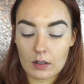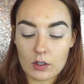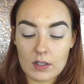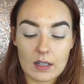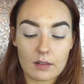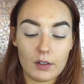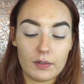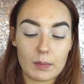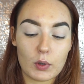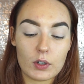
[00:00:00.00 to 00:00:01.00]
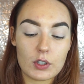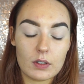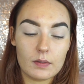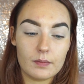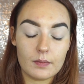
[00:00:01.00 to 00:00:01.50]
Just on a fluffy
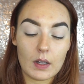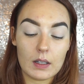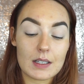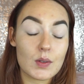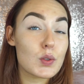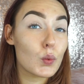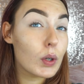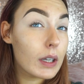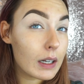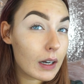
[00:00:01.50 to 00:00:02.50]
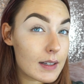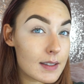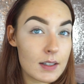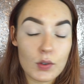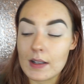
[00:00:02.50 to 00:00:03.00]
brush. This one's really
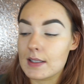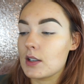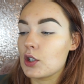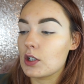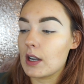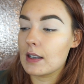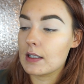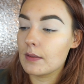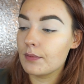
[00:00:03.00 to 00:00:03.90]
nice as a transition shade.